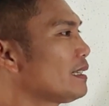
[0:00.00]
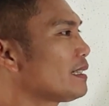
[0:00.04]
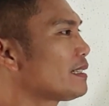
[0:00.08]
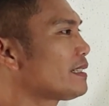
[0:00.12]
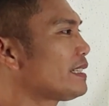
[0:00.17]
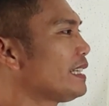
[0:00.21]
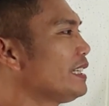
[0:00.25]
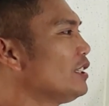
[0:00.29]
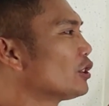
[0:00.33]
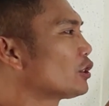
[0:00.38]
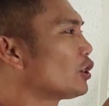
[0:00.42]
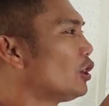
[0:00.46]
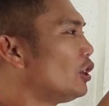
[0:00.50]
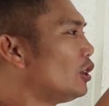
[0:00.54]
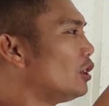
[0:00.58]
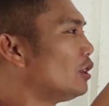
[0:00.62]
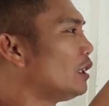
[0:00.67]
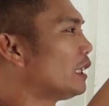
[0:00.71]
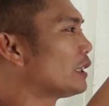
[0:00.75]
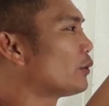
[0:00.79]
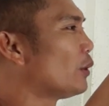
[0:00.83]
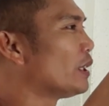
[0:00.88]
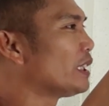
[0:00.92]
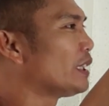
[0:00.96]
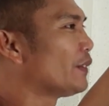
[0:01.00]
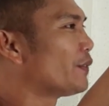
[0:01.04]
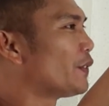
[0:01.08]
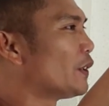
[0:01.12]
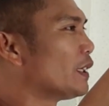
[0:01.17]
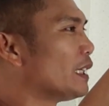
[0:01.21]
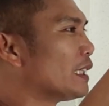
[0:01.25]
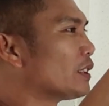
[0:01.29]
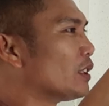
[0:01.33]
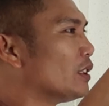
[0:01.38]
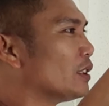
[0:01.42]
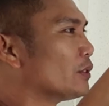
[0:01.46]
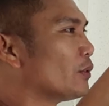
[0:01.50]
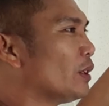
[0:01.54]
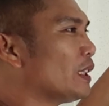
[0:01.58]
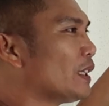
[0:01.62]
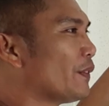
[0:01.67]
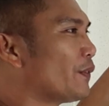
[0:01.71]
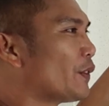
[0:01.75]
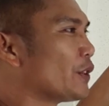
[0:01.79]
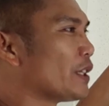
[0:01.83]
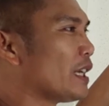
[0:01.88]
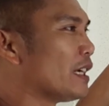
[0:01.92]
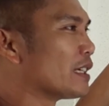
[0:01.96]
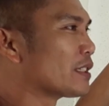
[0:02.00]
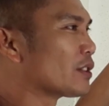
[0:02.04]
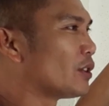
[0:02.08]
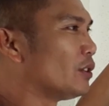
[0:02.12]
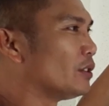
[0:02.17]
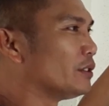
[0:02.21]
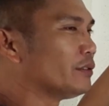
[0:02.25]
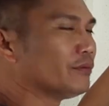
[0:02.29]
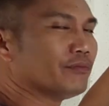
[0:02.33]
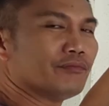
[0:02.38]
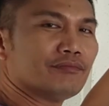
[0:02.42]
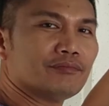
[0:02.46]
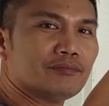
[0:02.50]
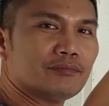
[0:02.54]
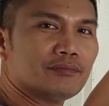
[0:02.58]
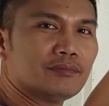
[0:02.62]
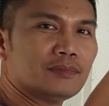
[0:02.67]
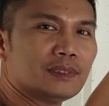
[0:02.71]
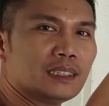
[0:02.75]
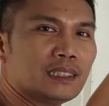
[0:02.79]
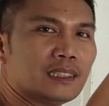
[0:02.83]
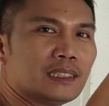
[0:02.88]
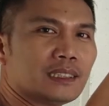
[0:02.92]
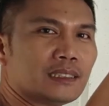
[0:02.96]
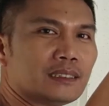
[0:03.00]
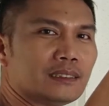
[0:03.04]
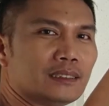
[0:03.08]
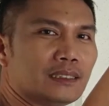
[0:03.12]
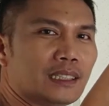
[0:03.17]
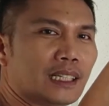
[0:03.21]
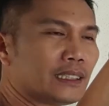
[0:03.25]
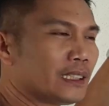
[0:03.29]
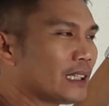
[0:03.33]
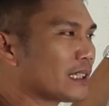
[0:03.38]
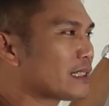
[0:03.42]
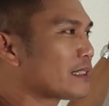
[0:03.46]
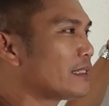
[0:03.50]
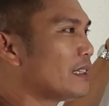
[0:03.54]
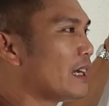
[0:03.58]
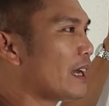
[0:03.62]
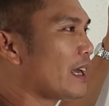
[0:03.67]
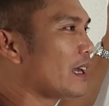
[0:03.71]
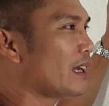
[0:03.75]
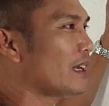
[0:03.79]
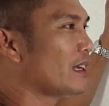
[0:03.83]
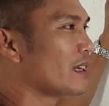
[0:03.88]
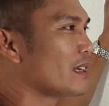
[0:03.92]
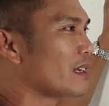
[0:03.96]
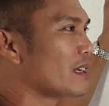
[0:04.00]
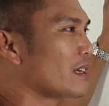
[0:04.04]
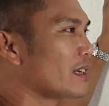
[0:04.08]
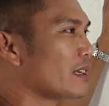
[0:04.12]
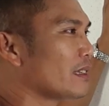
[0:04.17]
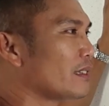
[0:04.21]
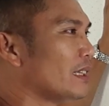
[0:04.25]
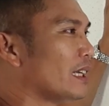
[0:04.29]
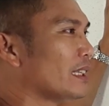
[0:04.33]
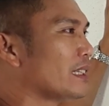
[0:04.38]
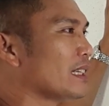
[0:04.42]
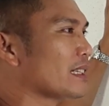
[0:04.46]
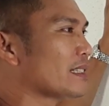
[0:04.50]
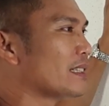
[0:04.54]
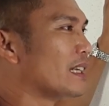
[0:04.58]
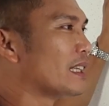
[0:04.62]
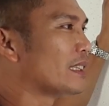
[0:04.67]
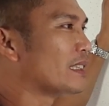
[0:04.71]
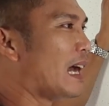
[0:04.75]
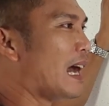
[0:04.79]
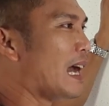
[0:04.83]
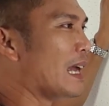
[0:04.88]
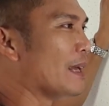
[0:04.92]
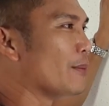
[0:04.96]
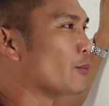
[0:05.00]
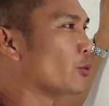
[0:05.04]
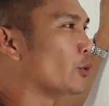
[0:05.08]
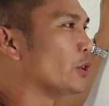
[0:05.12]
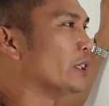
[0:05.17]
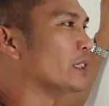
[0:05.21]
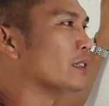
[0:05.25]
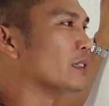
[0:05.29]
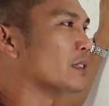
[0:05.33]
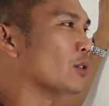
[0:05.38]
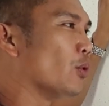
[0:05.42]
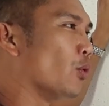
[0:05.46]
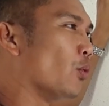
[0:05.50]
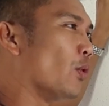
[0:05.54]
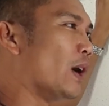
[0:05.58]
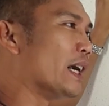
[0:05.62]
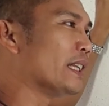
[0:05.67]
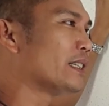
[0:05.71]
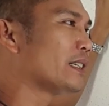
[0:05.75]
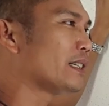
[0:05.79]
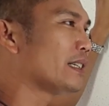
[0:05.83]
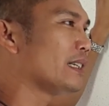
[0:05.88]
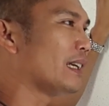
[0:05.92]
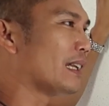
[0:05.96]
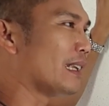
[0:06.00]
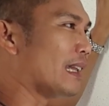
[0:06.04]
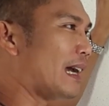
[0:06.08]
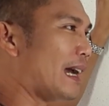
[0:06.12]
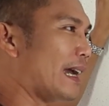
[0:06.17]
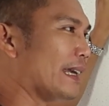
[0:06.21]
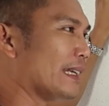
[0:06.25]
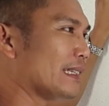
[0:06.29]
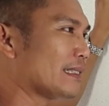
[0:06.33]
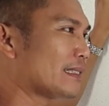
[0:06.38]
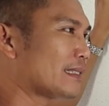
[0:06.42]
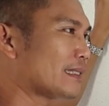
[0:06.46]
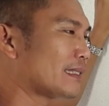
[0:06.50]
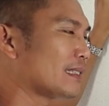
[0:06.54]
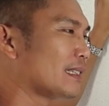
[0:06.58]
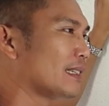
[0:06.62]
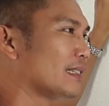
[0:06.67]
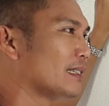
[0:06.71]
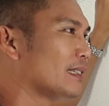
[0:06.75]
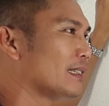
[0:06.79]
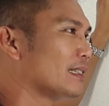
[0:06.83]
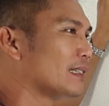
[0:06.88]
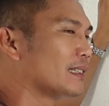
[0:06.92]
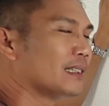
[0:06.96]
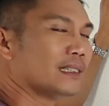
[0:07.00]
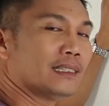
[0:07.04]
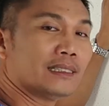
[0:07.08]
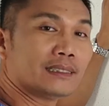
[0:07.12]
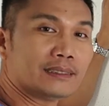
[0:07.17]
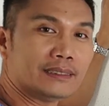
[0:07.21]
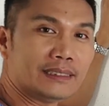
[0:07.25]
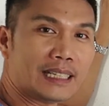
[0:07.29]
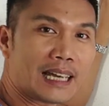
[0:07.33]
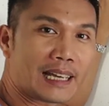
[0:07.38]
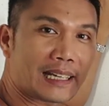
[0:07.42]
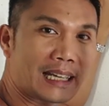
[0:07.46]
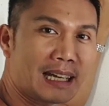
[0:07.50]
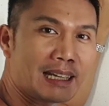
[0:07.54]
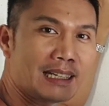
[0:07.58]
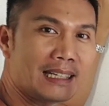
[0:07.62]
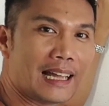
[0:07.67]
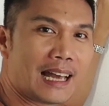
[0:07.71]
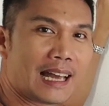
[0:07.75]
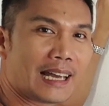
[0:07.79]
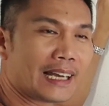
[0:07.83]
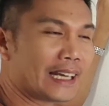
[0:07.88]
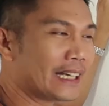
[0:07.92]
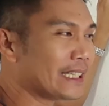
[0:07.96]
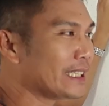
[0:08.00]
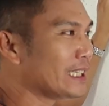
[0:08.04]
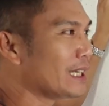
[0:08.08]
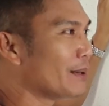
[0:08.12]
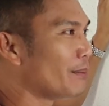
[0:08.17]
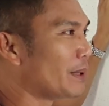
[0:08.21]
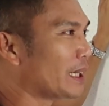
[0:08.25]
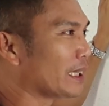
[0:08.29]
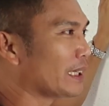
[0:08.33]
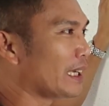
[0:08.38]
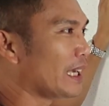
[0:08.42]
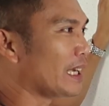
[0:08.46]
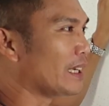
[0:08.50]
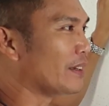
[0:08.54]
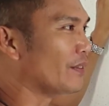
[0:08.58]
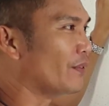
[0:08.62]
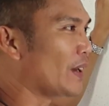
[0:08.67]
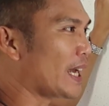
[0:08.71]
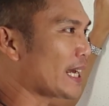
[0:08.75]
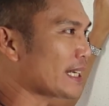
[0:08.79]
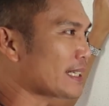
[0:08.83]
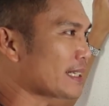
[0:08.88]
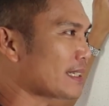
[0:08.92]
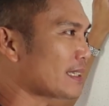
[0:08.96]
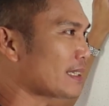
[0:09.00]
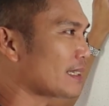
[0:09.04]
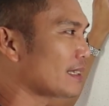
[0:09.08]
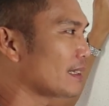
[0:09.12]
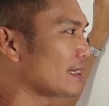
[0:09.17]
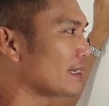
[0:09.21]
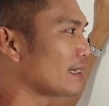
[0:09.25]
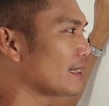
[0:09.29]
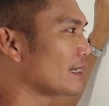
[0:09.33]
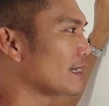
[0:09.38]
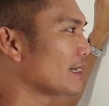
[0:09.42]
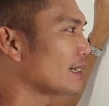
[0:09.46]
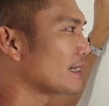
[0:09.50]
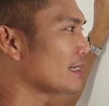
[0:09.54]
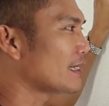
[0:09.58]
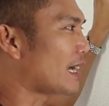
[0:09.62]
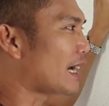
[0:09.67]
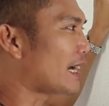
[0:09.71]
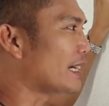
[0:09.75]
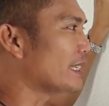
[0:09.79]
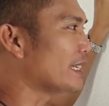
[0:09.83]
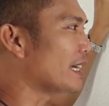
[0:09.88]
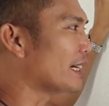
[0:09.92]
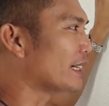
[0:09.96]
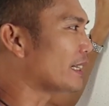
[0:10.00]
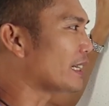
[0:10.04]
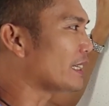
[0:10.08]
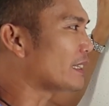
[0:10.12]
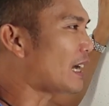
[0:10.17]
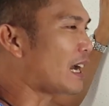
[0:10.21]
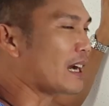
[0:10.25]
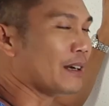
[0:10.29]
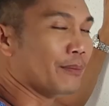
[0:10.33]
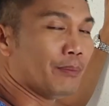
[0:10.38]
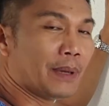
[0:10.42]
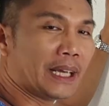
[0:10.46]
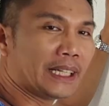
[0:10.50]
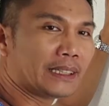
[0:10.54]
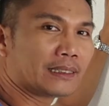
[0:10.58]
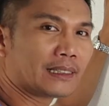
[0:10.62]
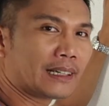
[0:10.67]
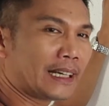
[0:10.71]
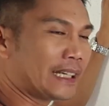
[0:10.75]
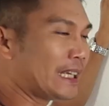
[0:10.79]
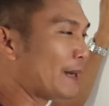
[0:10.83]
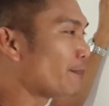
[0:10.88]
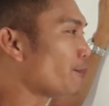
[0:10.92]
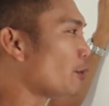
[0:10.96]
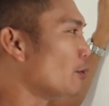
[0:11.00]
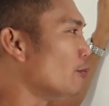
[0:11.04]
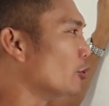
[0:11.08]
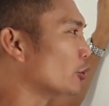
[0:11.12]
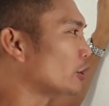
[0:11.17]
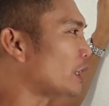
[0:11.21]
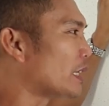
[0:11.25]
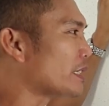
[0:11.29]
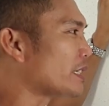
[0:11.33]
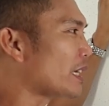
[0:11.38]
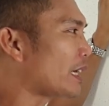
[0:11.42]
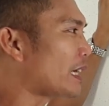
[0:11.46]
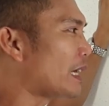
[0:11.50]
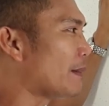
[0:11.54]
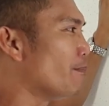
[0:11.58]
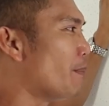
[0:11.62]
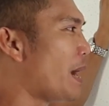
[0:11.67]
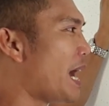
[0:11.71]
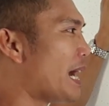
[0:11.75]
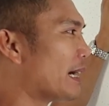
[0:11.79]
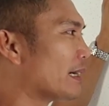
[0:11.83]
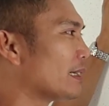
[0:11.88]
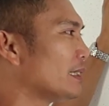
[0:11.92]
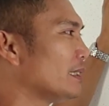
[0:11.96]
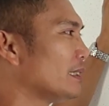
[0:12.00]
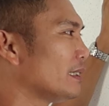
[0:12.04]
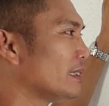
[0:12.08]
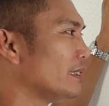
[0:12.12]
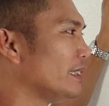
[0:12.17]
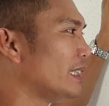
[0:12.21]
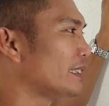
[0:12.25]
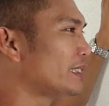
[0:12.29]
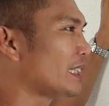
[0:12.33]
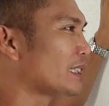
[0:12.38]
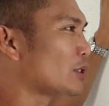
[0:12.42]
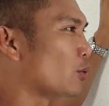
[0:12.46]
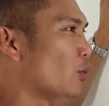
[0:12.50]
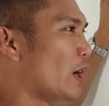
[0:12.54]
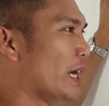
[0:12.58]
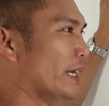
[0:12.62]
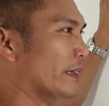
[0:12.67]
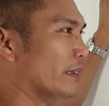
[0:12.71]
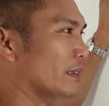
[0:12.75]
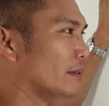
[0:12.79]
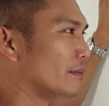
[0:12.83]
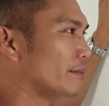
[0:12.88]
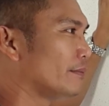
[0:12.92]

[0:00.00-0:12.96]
Sino to, ang 24 na to, 24 years old? That is the time when Juan realized na kailangan niya mag-invest sa kanyang retirement, kaya pumunta siya kay bank. This is Juan.